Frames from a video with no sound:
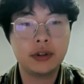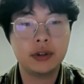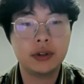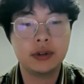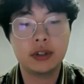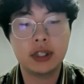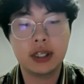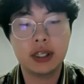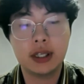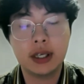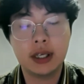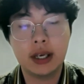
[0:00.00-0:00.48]

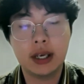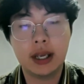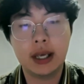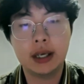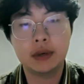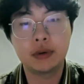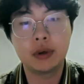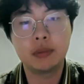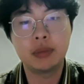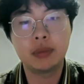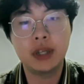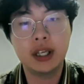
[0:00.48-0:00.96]
so they can
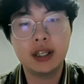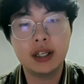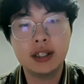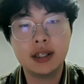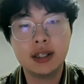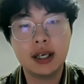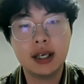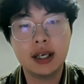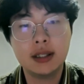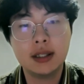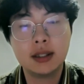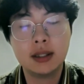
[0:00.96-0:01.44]

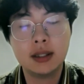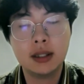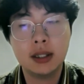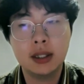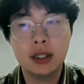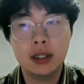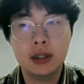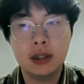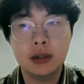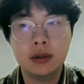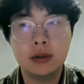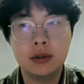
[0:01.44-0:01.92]
replace it.
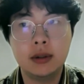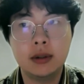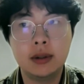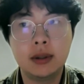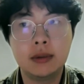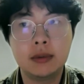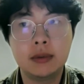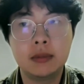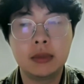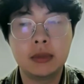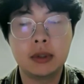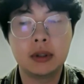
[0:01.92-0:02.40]

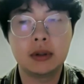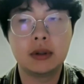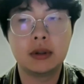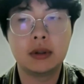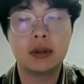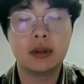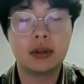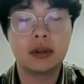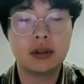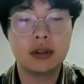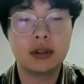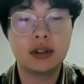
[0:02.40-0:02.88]

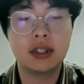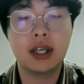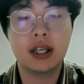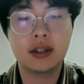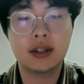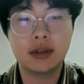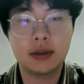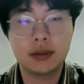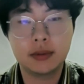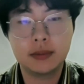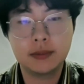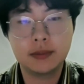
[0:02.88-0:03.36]

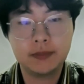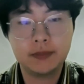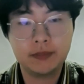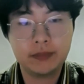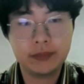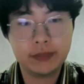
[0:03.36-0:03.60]
That's all.